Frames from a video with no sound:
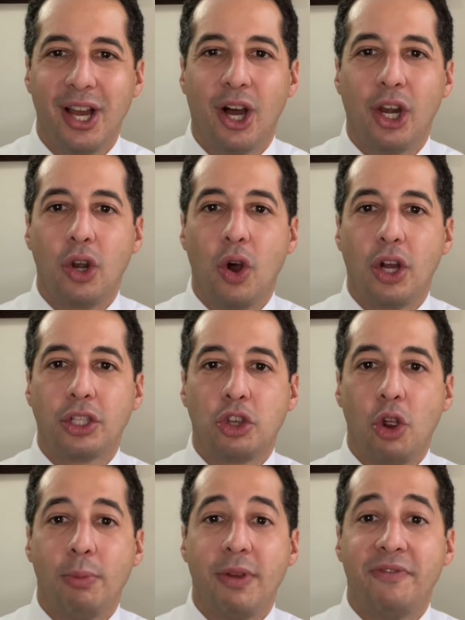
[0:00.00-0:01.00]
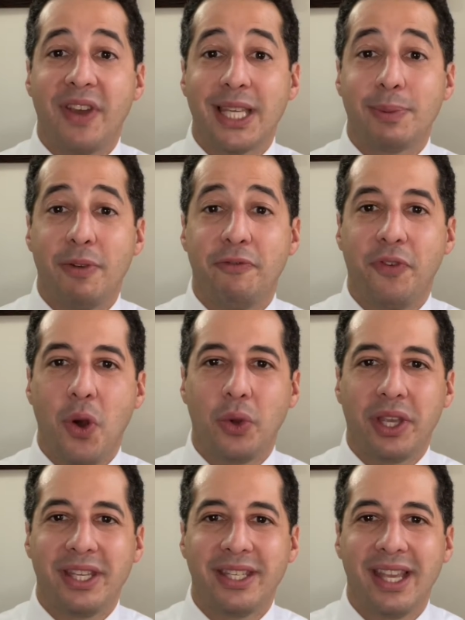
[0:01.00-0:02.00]
A long-term investment
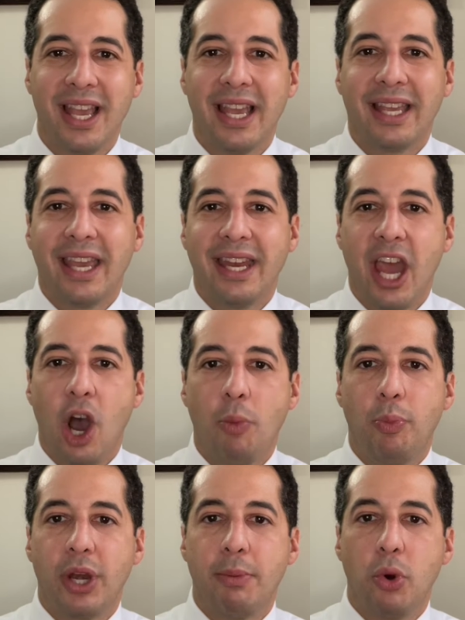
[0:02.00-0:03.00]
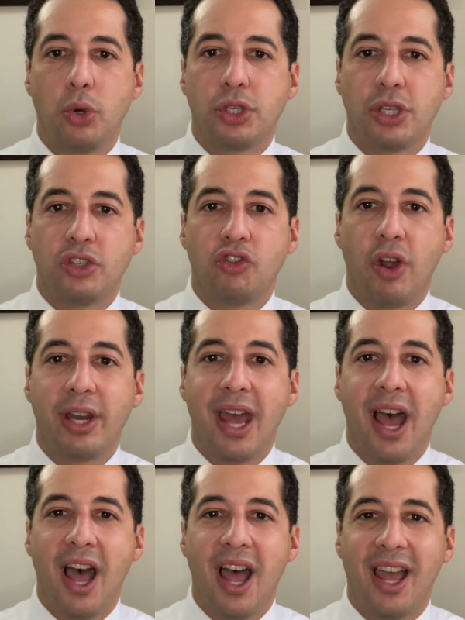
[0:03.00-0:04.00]
focus can help when emotions run
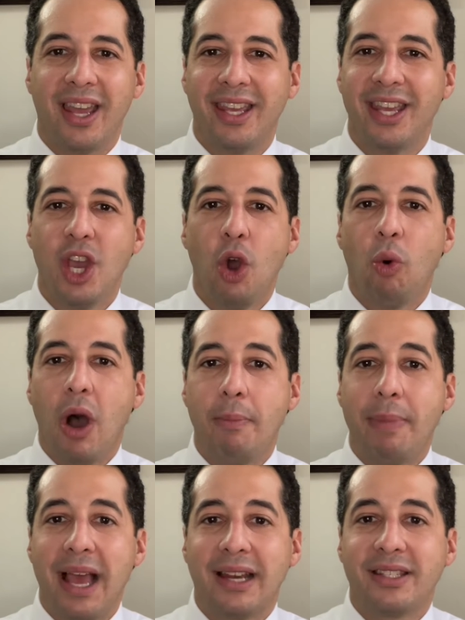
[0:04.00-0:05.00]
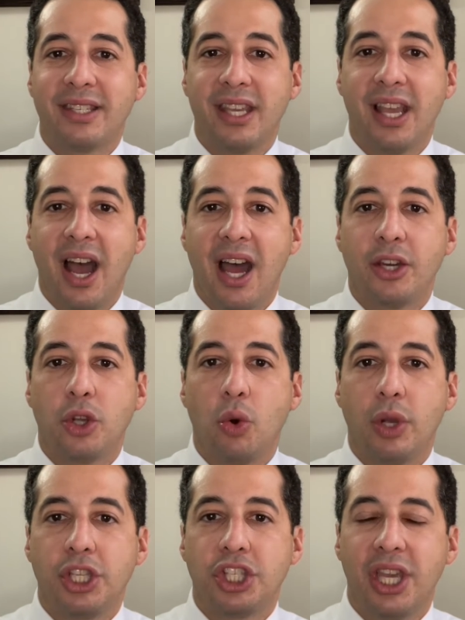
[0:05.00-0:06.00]
high. While balancing
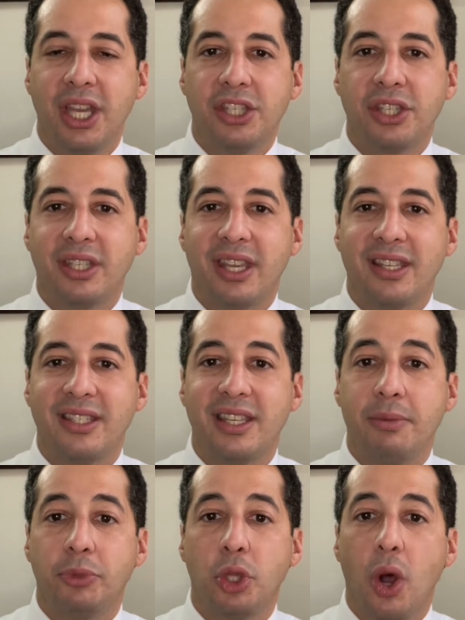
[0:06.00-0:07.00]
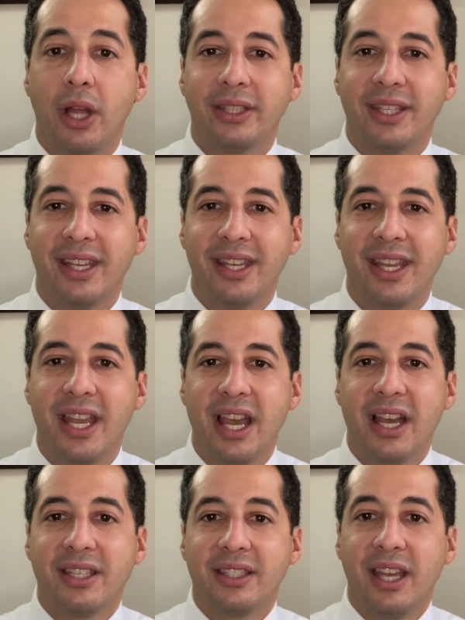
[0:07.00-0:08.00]
ongoing changes can seem daunting,
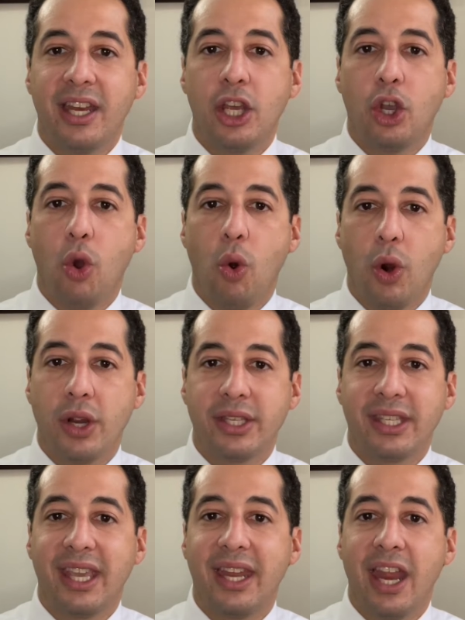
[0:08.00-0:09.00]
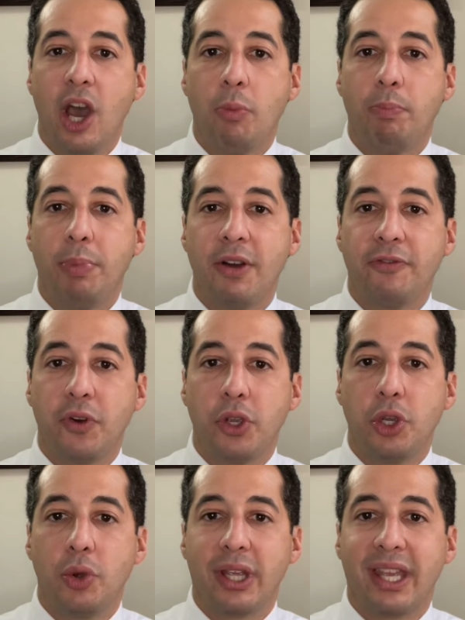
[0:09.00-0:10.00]
a steady course can help buffer
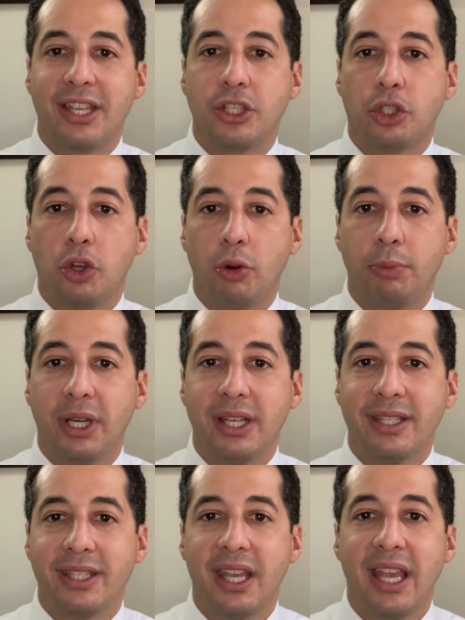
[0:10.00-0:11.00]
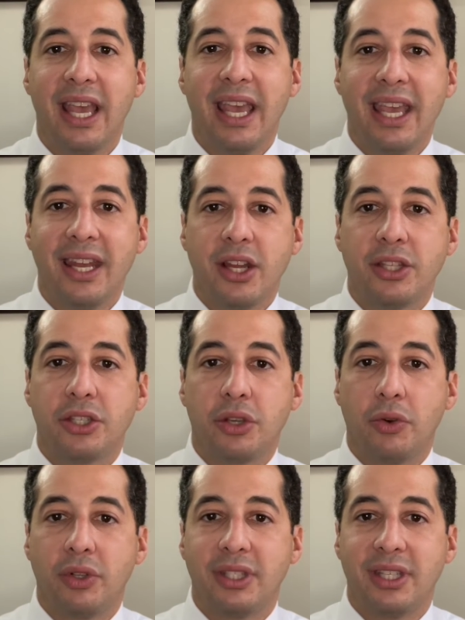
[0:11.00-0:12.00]
you against turbulence and
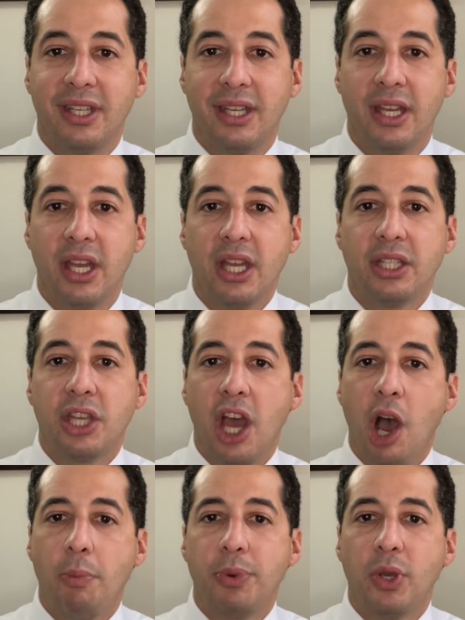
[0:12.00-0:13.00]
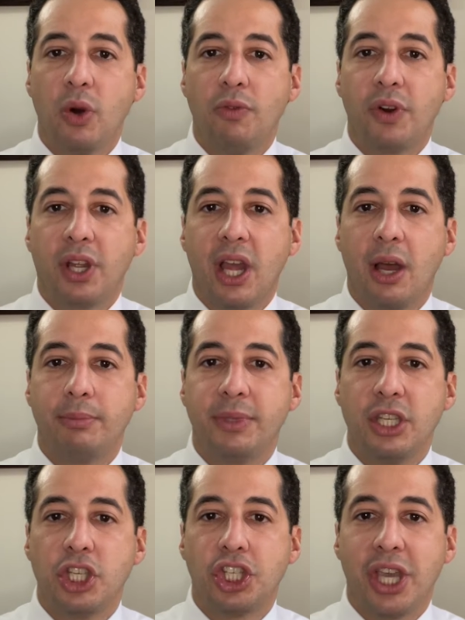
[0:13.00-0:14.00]
uncertainty. To help you overcome
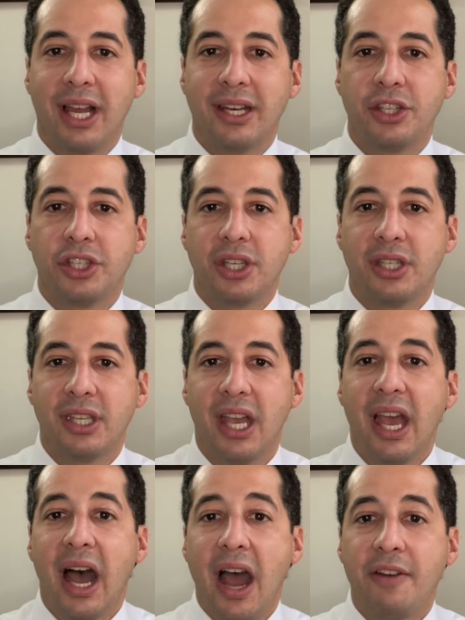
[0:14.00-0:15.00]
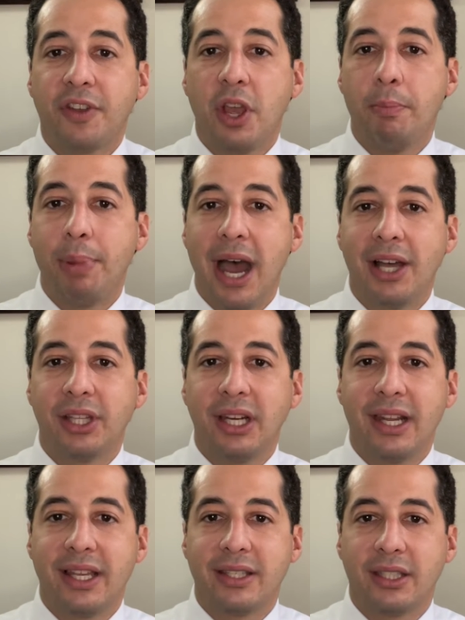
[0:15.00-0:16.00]
these challenges, I've compiled a
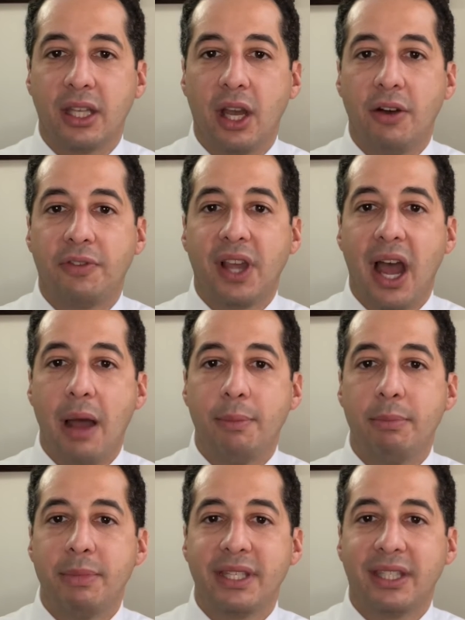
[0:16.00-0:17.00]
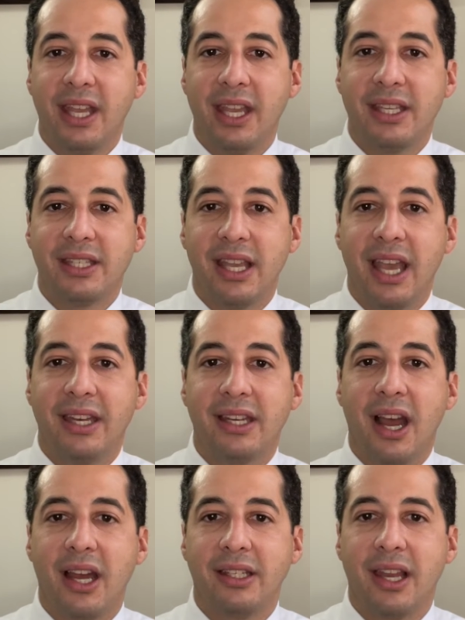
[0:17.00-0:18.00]
list of common mistakes and
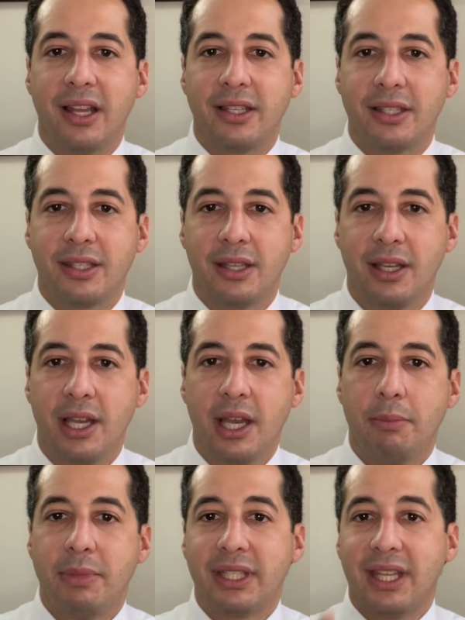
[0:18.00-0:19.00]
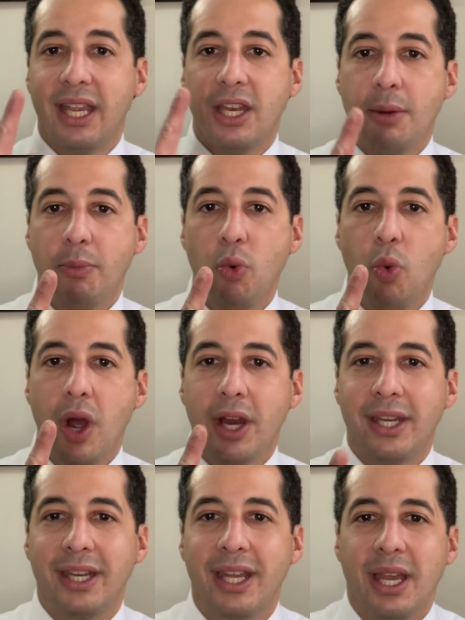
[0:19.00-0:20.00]
guidelines. Mistake number one,
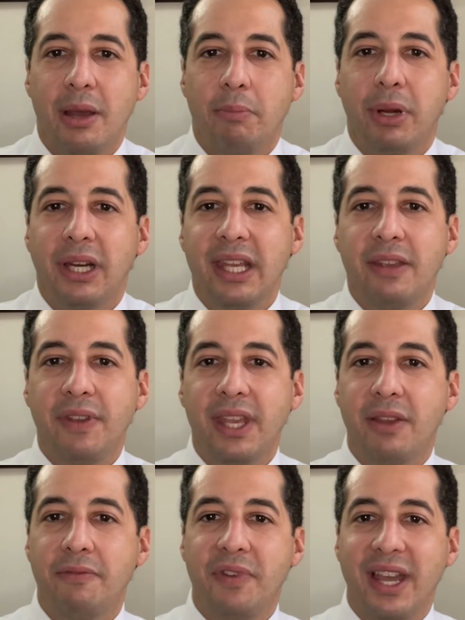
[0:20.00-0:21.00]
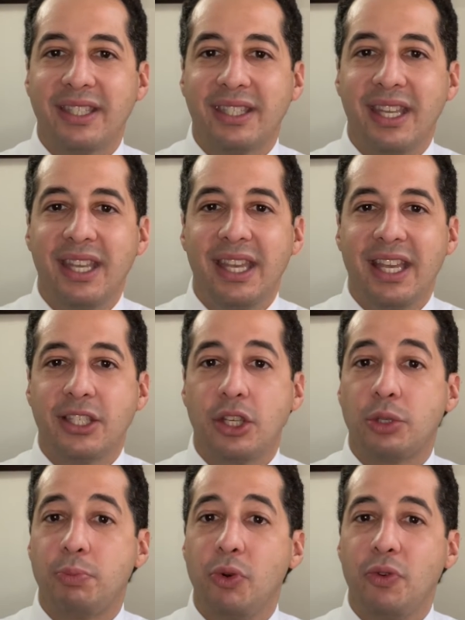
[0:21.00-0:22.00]
believing investing is a
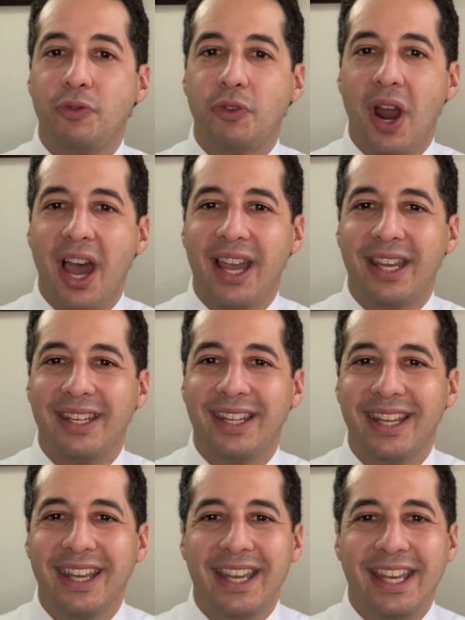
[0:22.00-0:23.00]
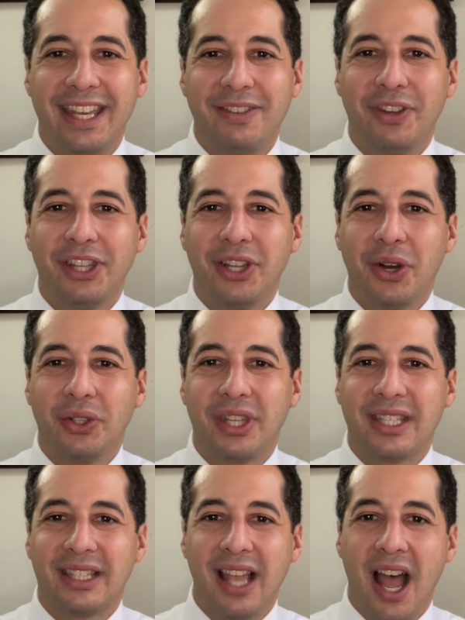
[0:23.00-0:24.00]
smooth ride. Even though the
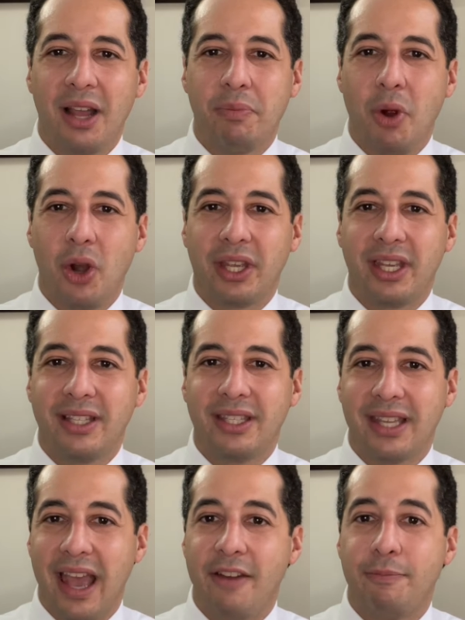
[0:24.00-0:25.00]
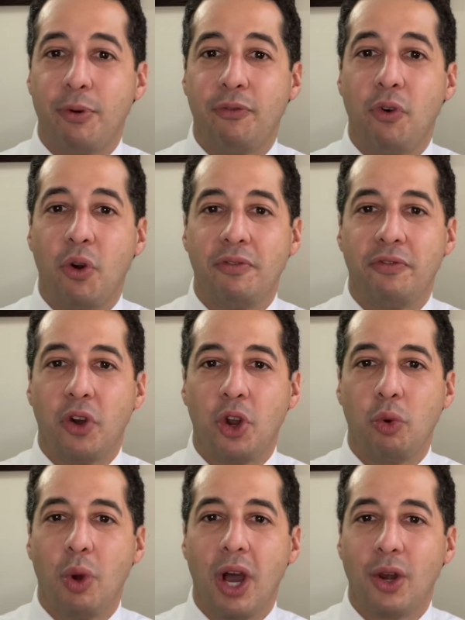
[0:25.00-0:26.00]
stock markets have performed very
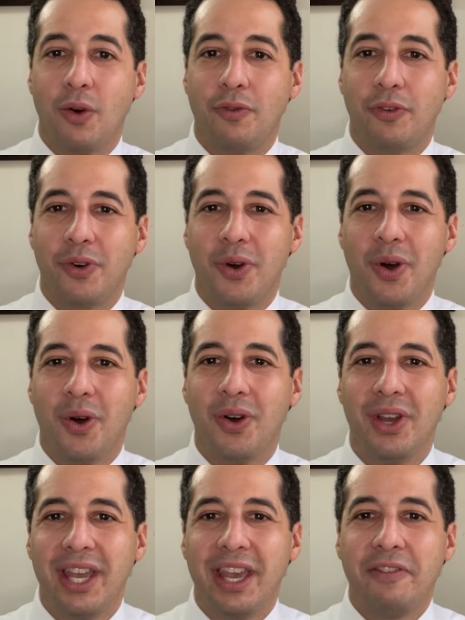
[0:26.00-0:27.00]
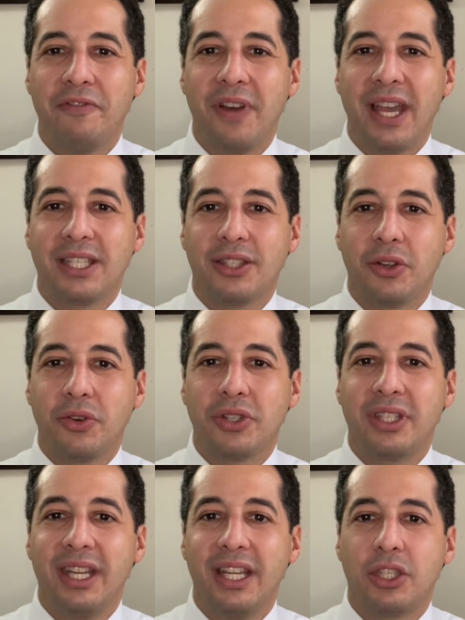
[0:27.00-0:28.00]
well overall, investors
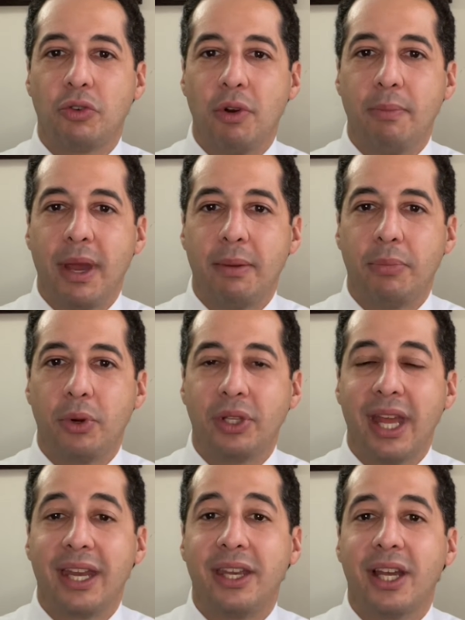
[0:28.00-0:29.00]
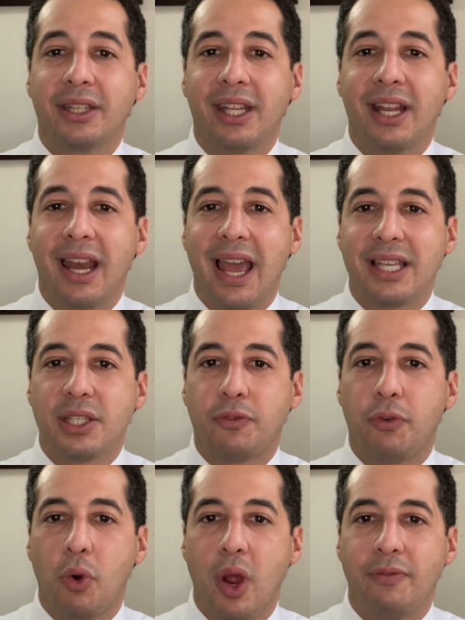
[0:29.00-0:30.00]
need to remember that nothing lasts
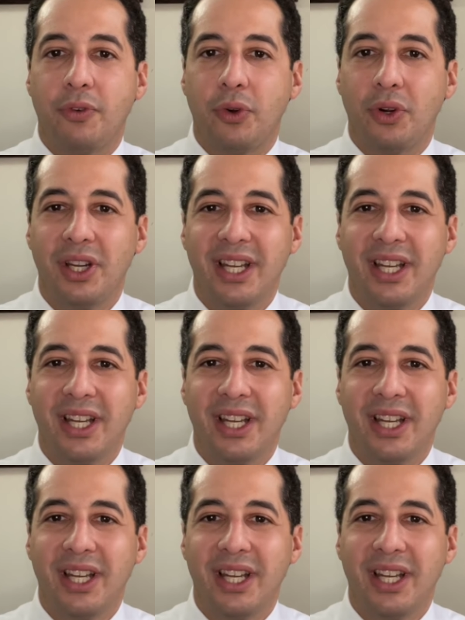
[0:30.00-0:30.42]
forever.